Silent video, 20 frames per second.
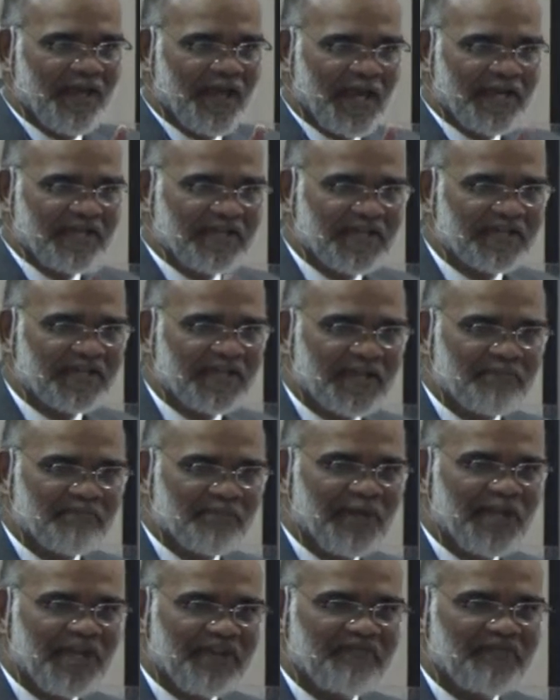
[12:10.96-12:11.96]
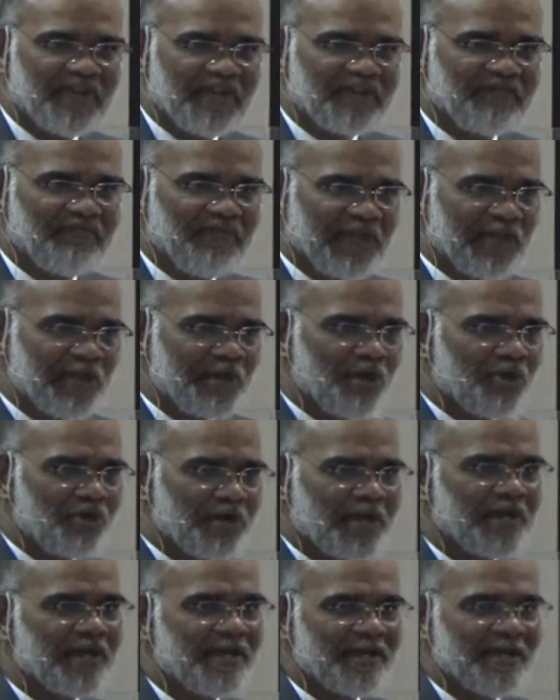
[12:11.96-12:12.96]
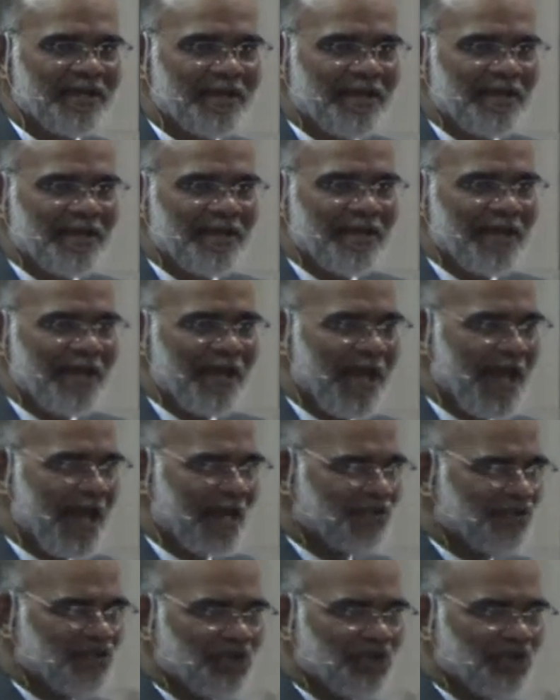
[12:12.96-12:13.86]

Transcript: And yet I believe that if we look at